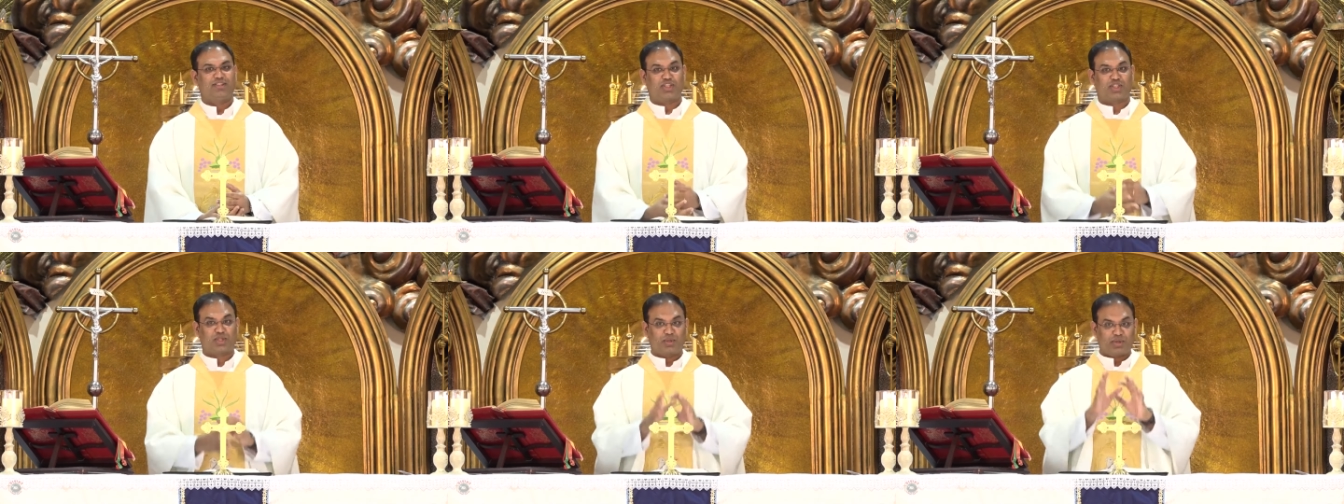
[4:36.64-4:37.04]

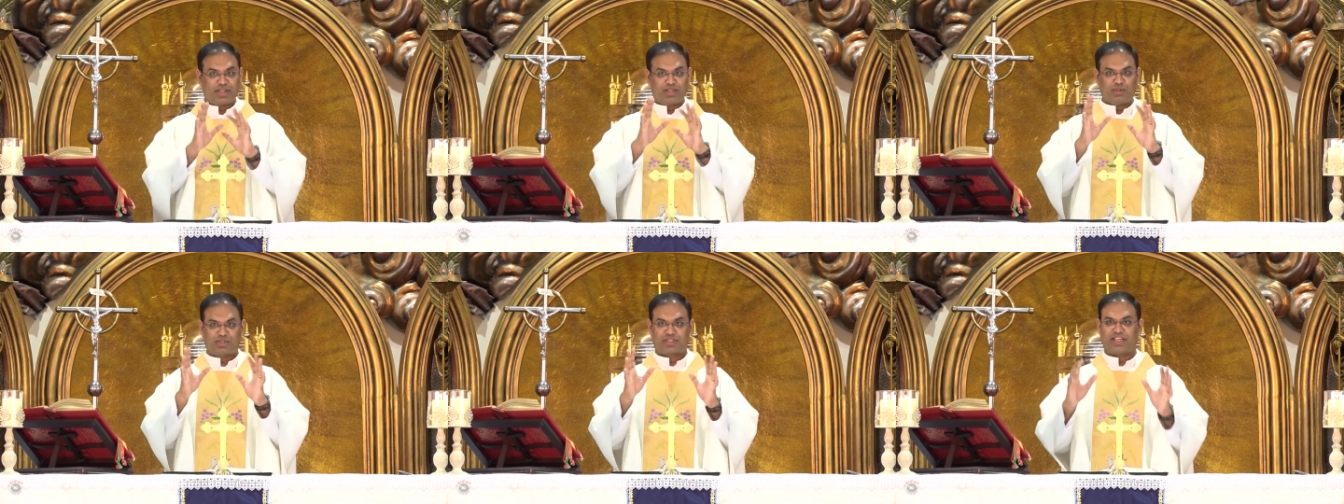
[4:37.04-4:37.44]
The
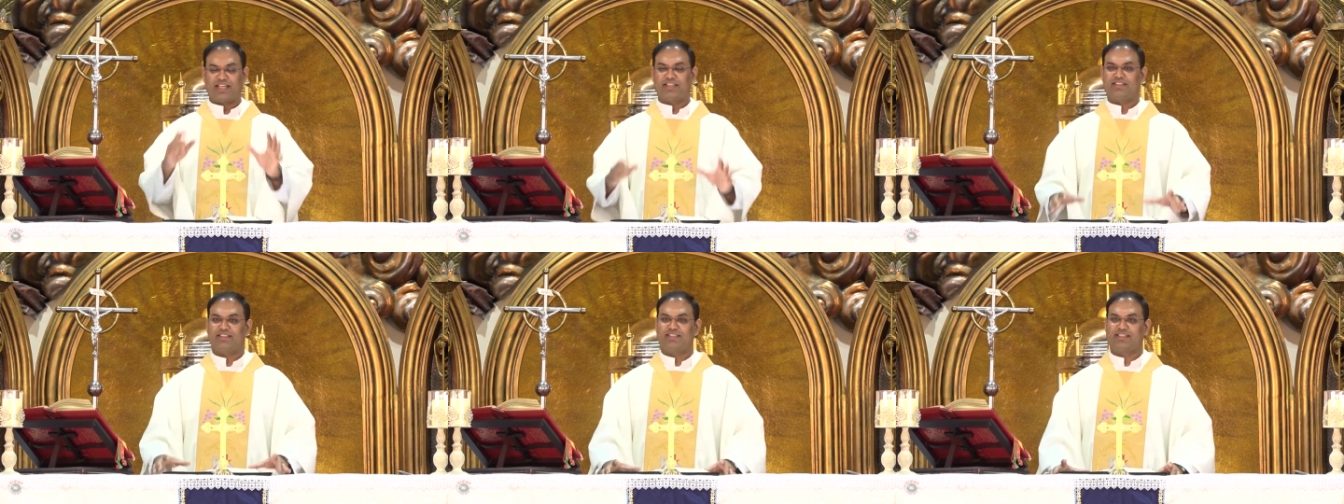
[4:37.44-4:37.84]
story goes
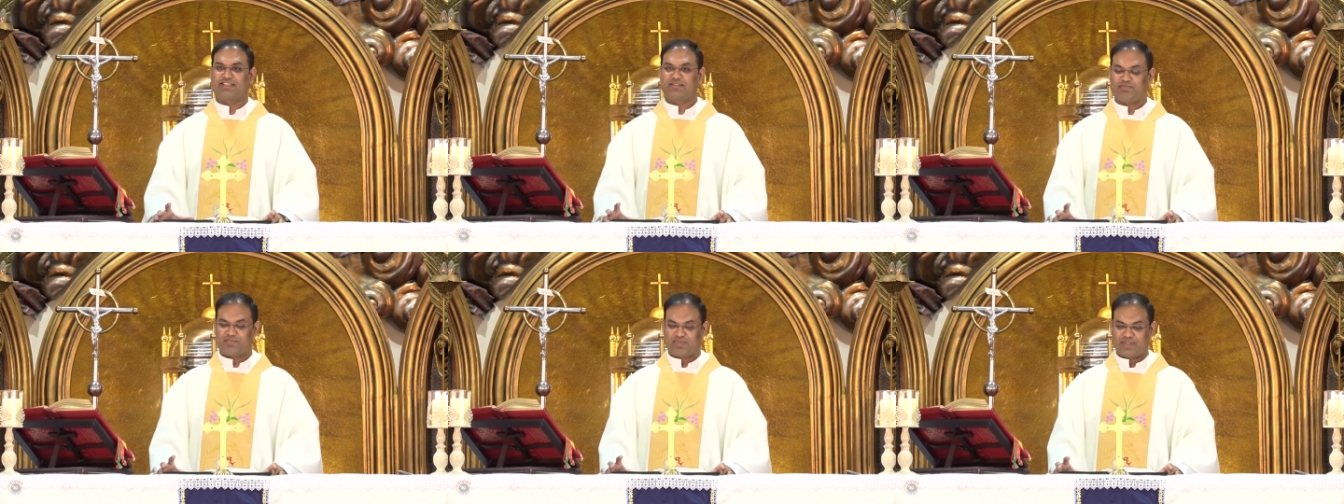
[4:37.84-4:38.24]
like
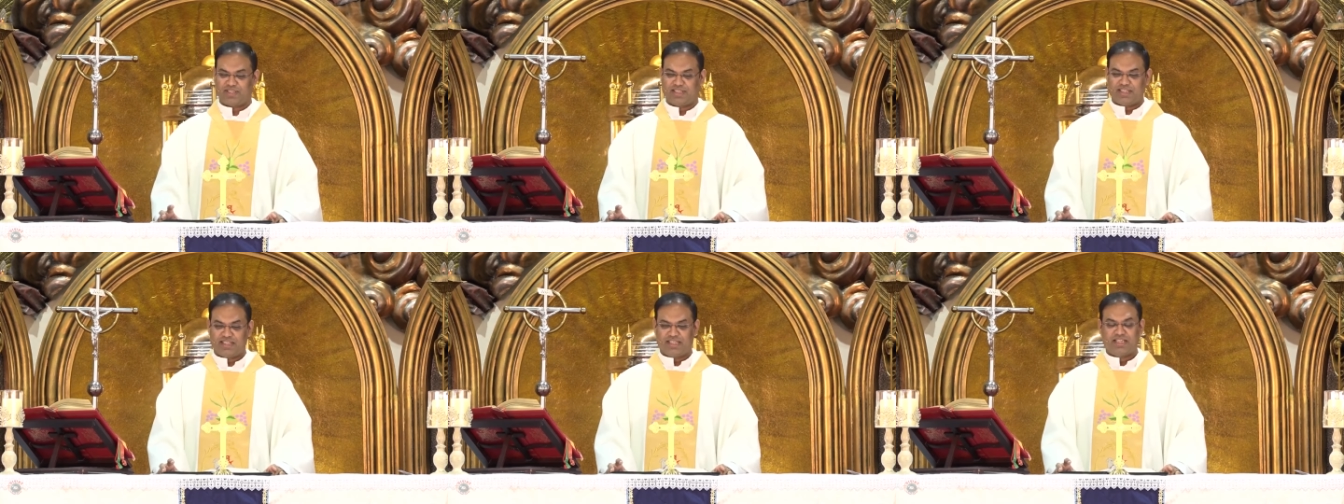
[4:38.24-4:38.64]
this
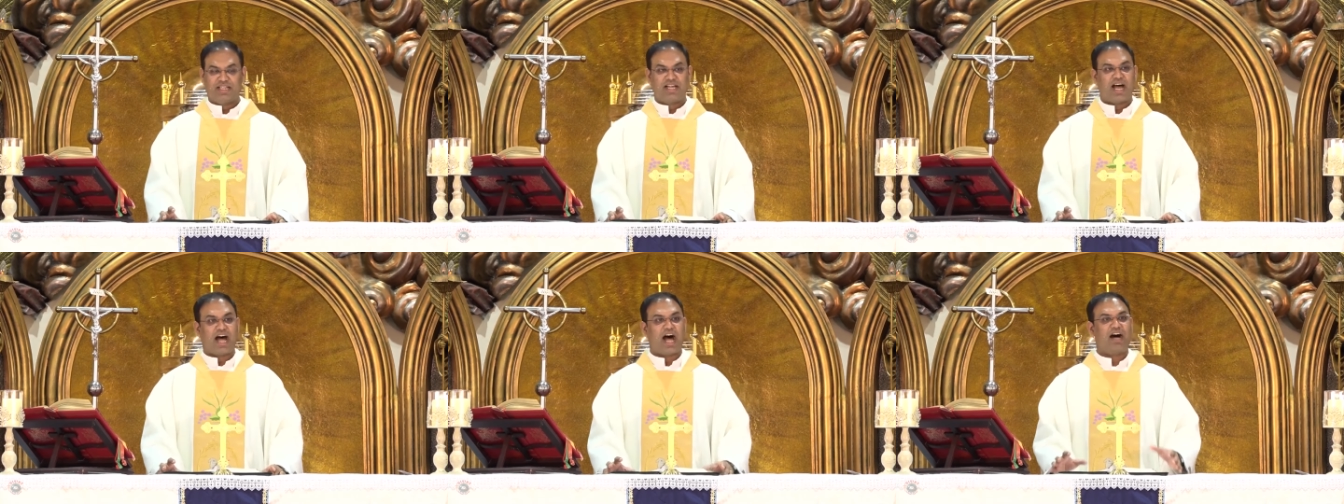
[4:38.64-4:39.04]

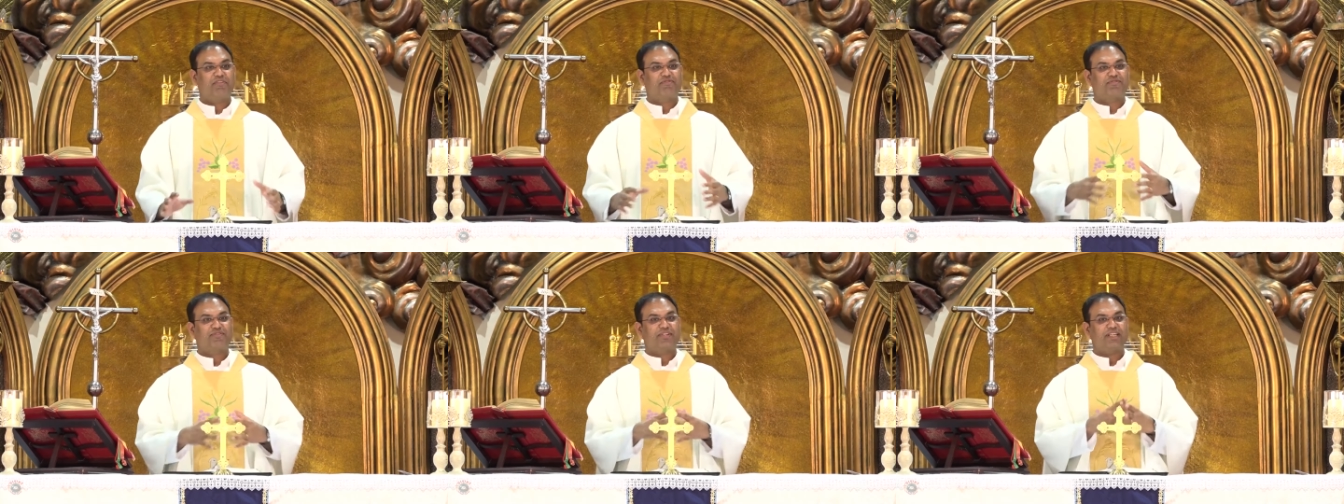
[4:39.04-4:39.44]

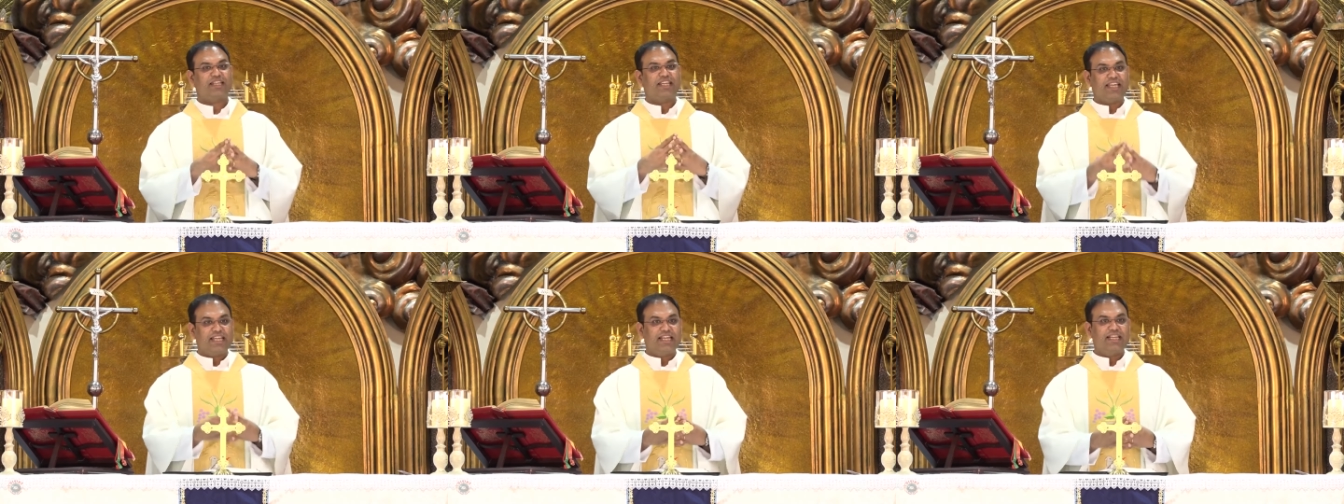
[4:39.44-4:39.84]

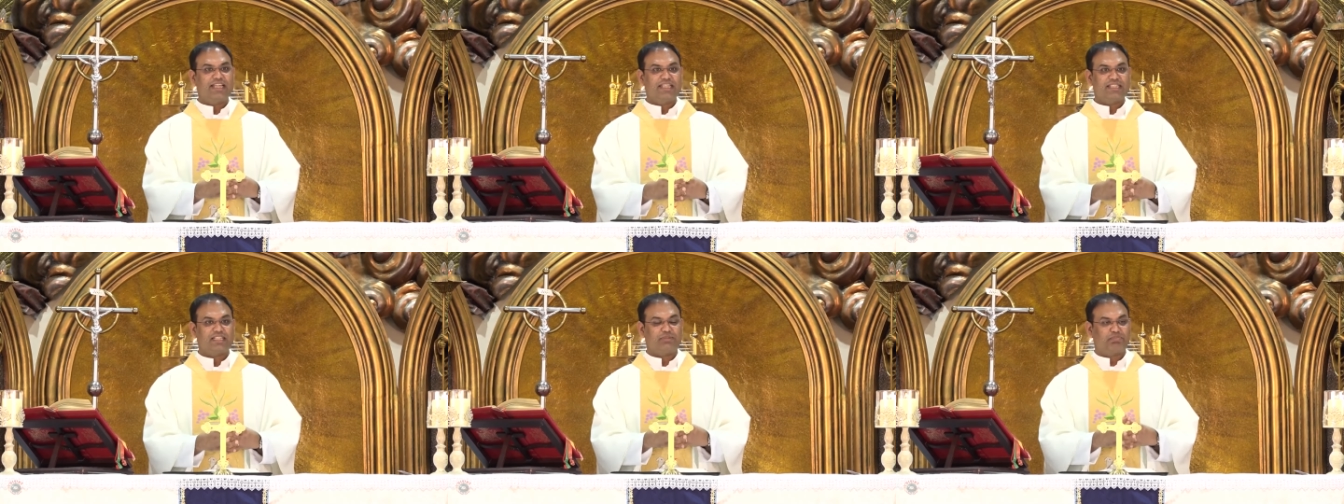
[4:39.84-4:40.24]
after
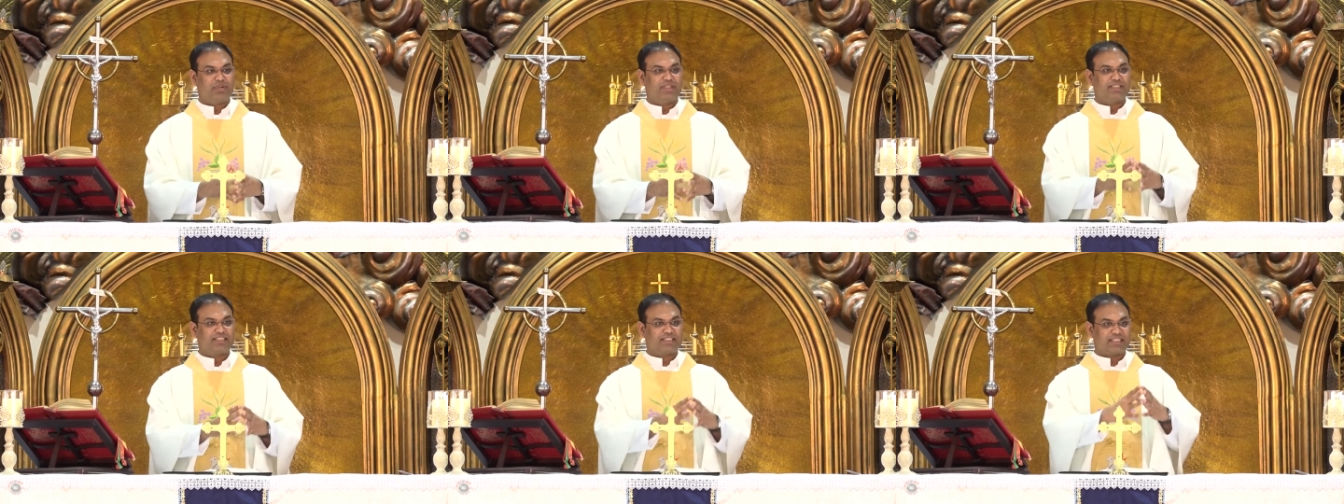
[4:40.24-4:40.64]
healing a
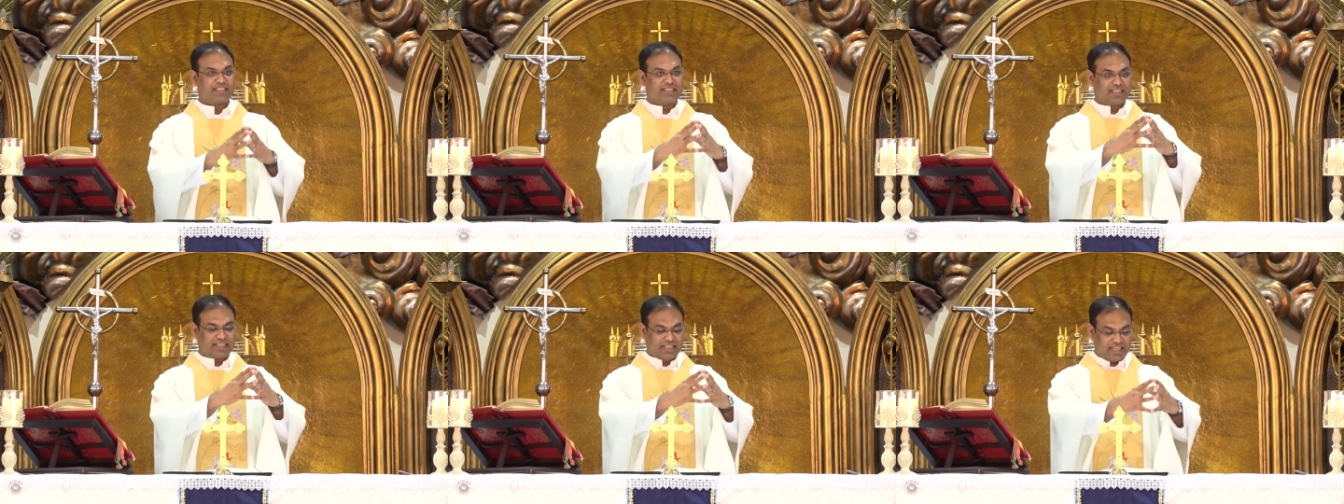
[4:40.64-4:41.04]

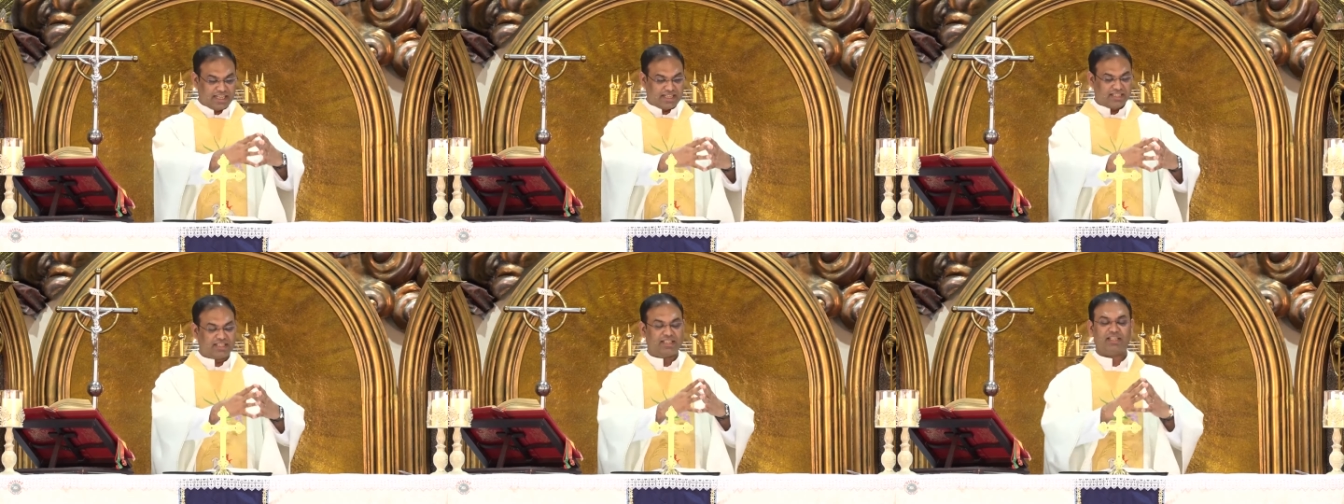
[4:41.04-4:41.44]
person
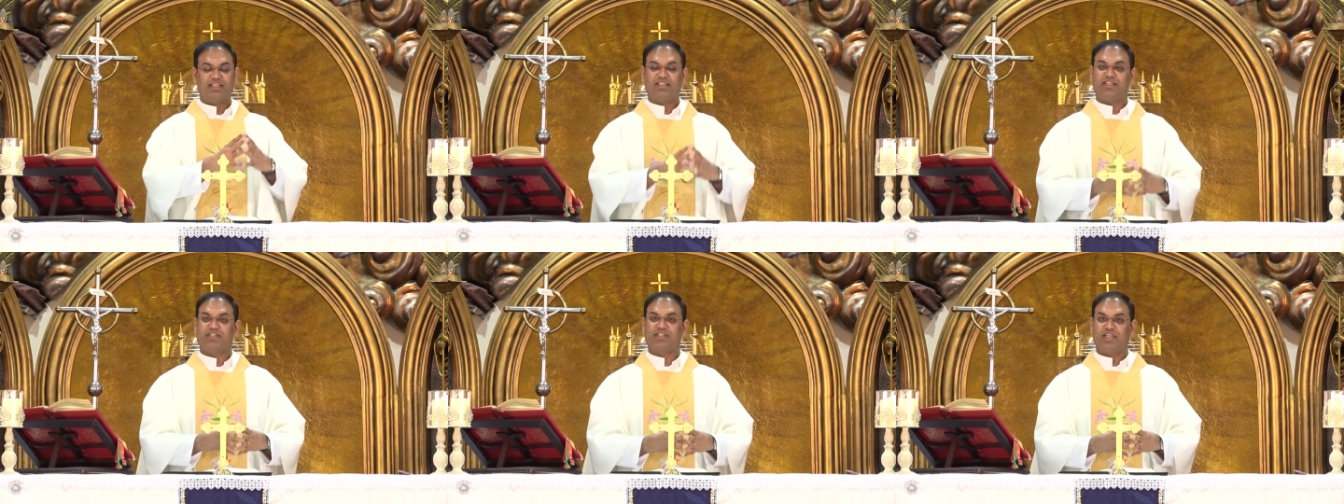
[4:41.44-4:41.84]

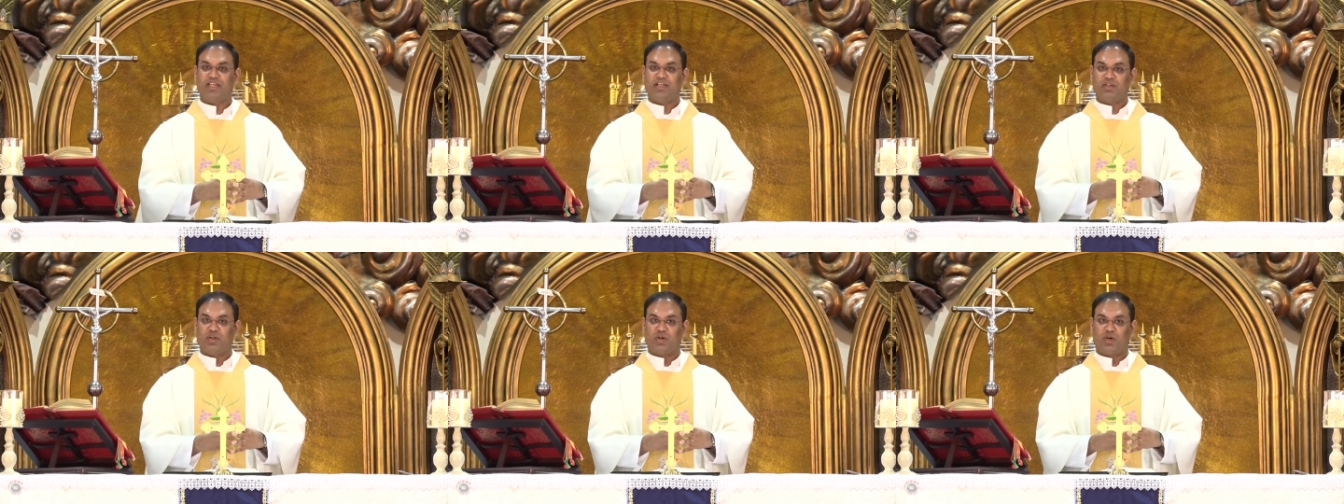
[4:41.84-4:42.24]
in the
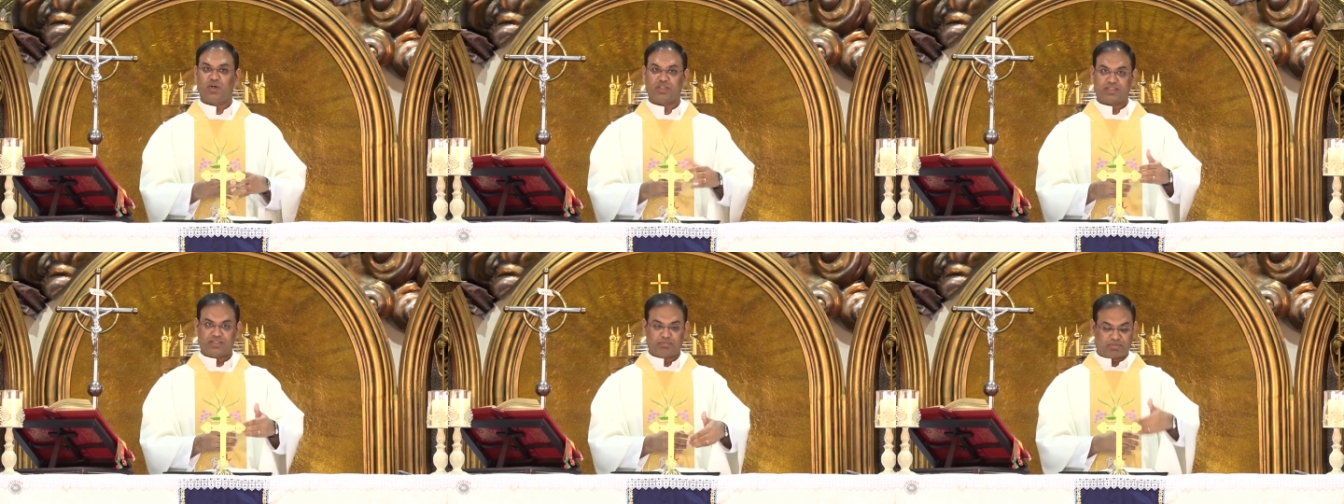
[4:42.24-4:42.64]
synagogue,